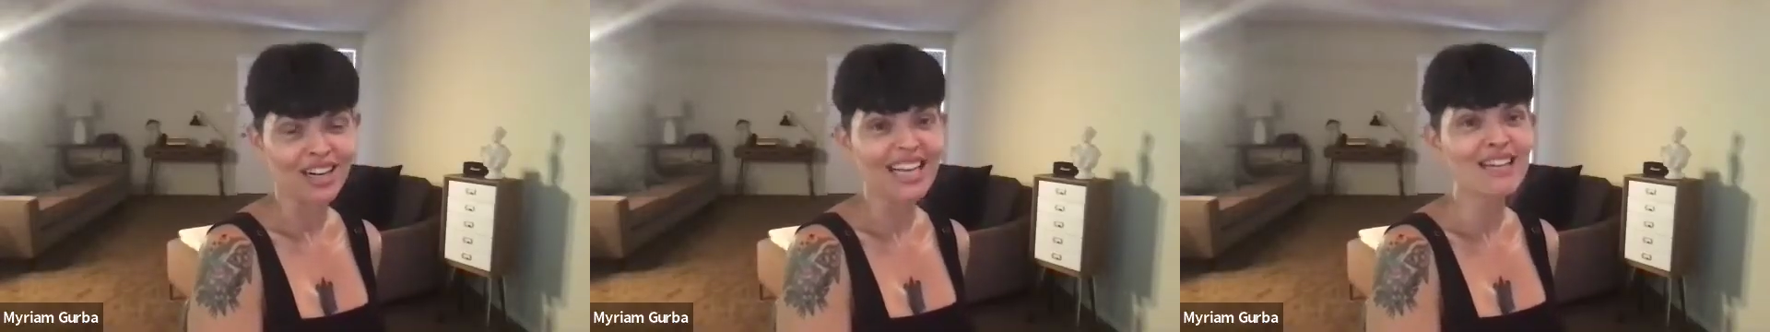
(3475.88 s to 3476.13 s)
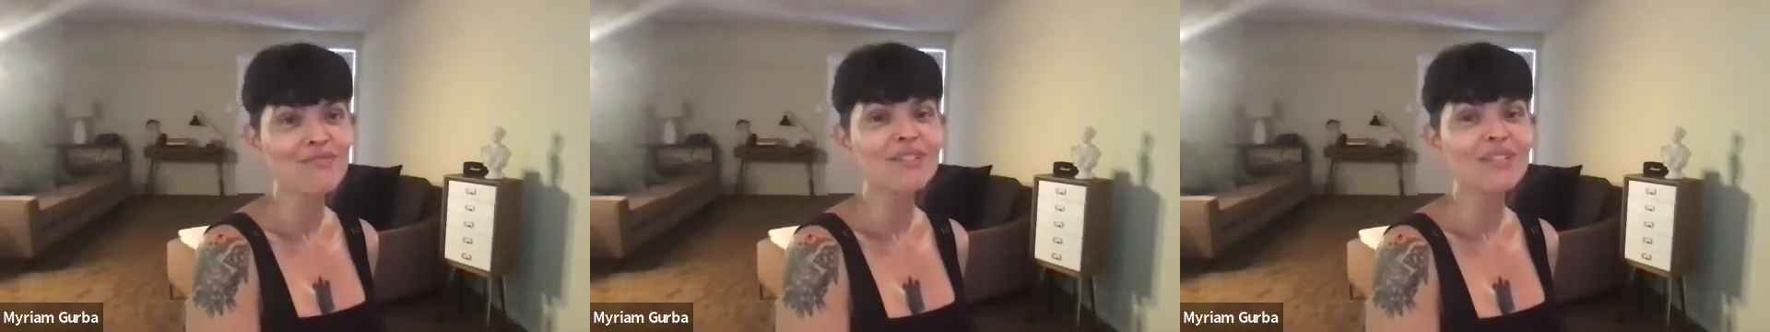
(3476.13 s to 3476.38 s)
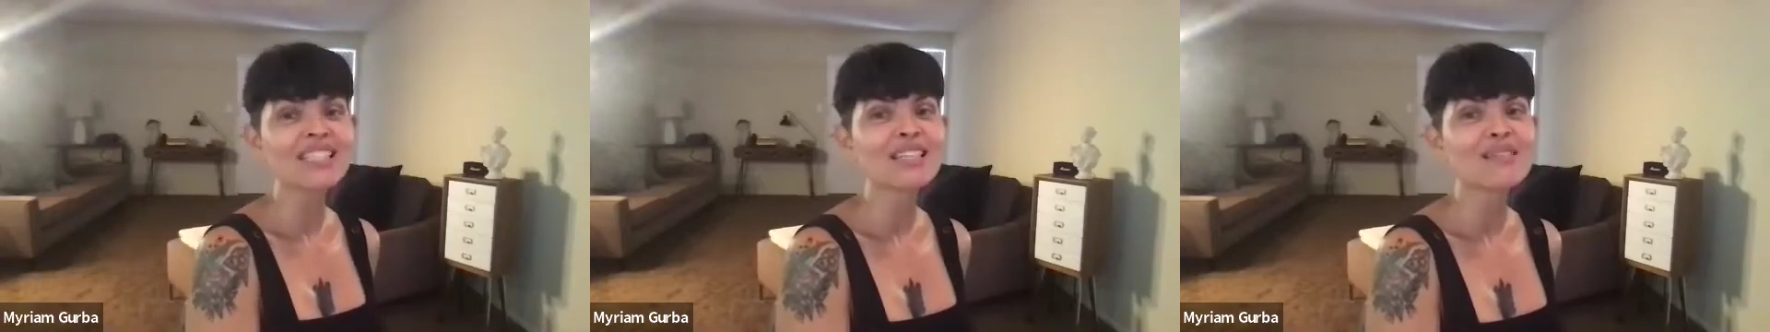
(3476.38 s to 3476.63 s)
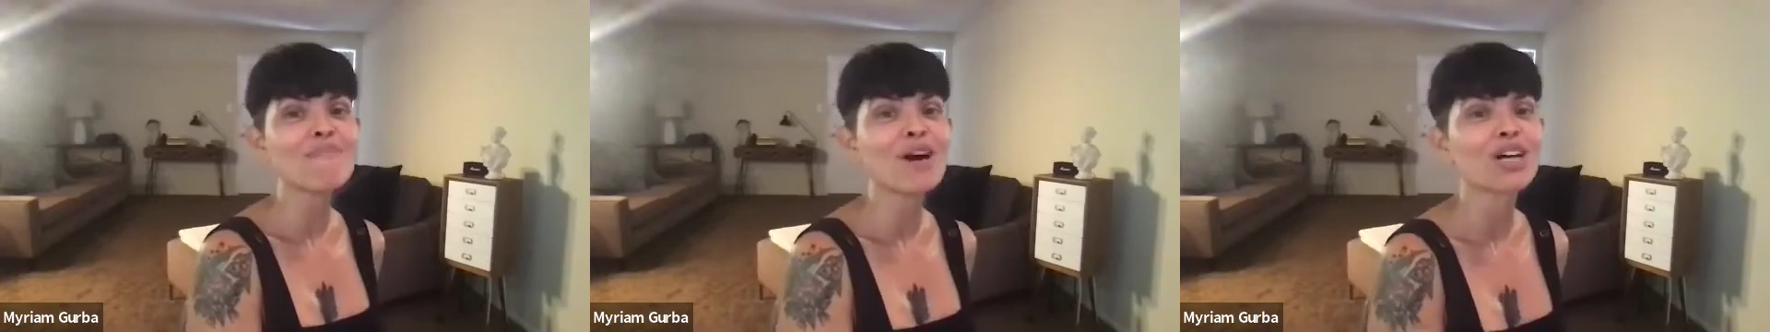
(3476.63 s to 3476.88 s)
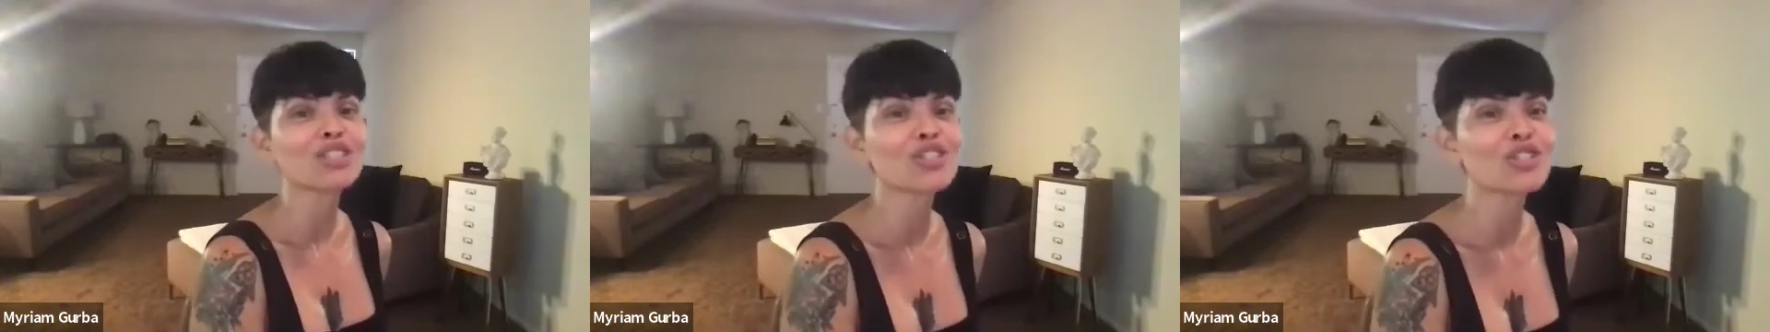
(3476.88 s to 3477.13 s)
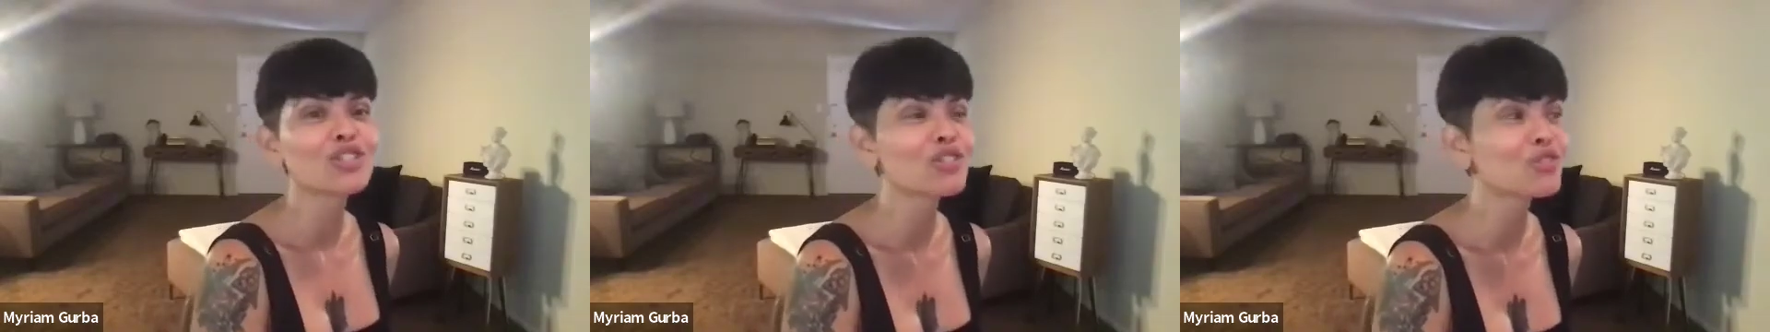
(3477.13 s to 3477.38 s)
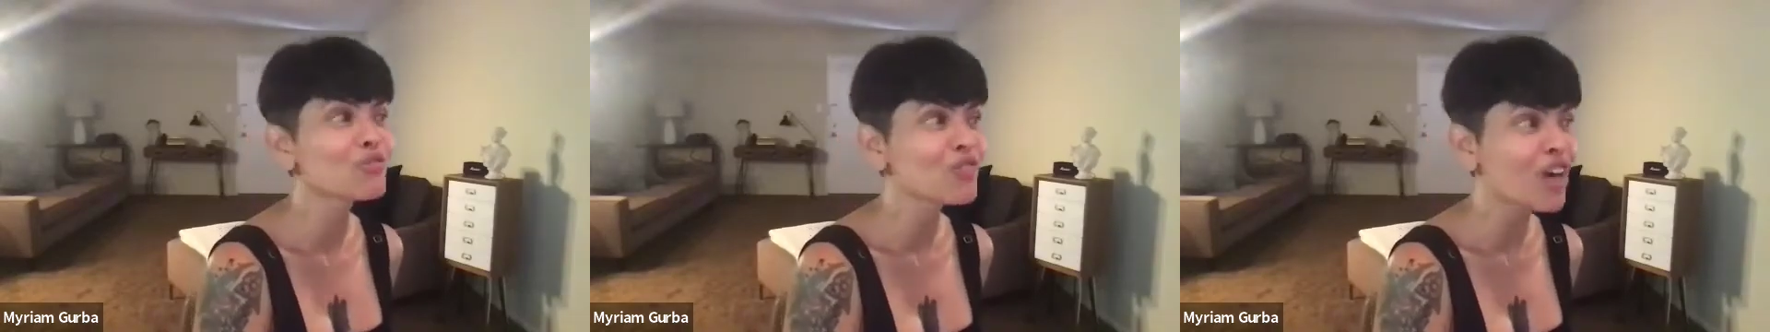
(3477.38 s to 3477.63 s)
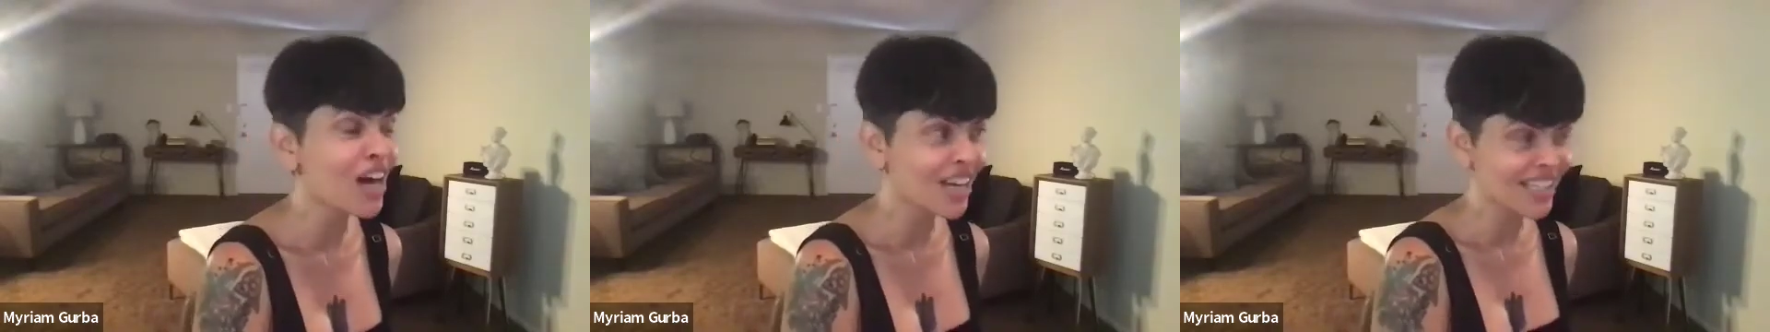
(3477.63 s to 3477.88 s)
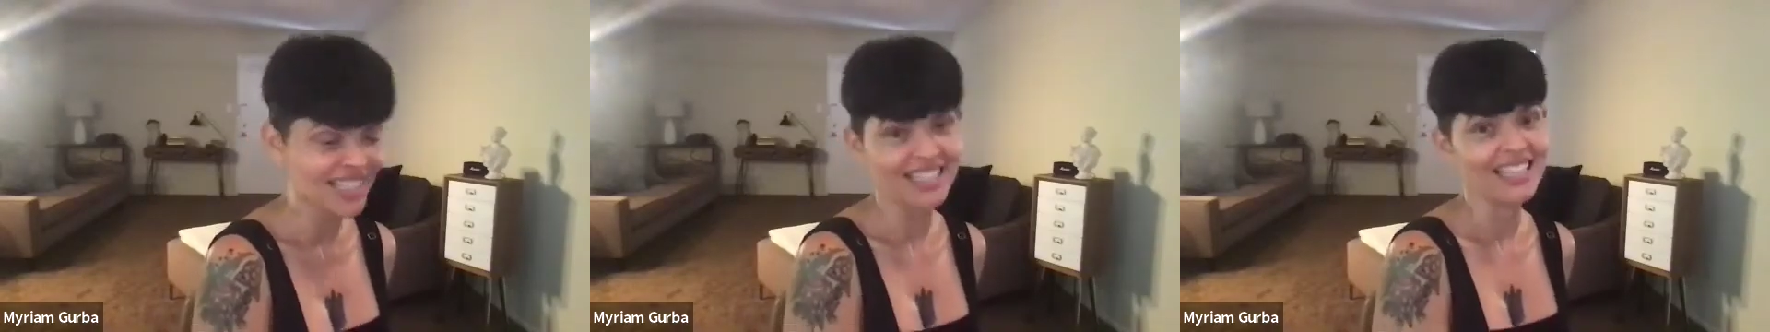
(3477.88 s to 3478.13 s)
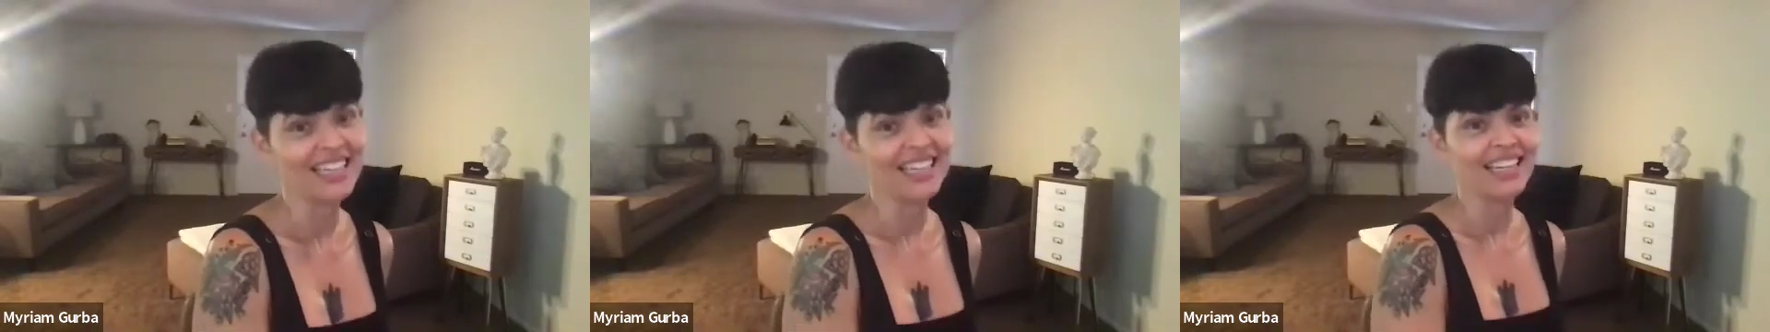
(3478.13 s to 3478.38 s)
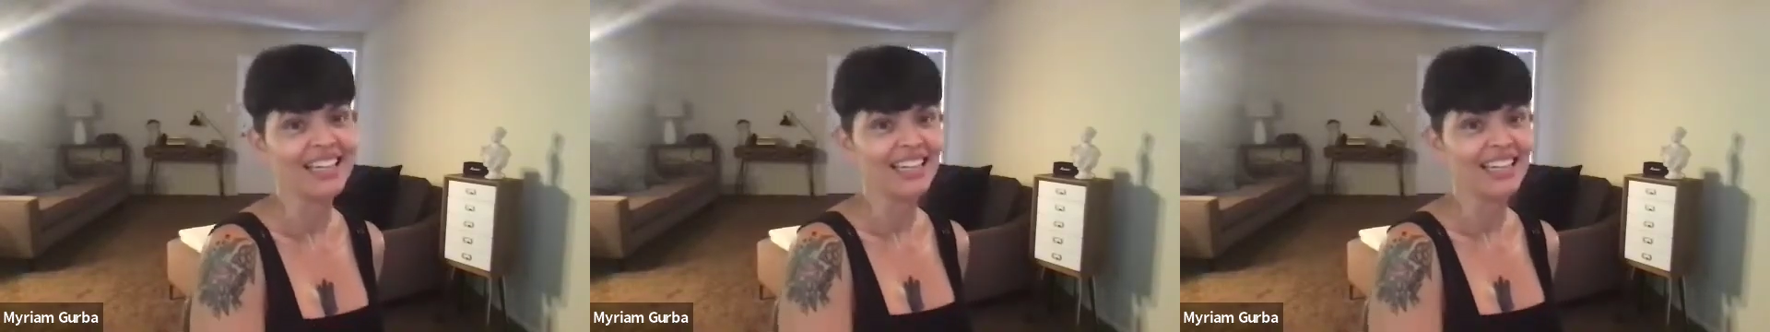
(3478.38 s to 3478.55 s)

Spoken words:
It was the monstrosity.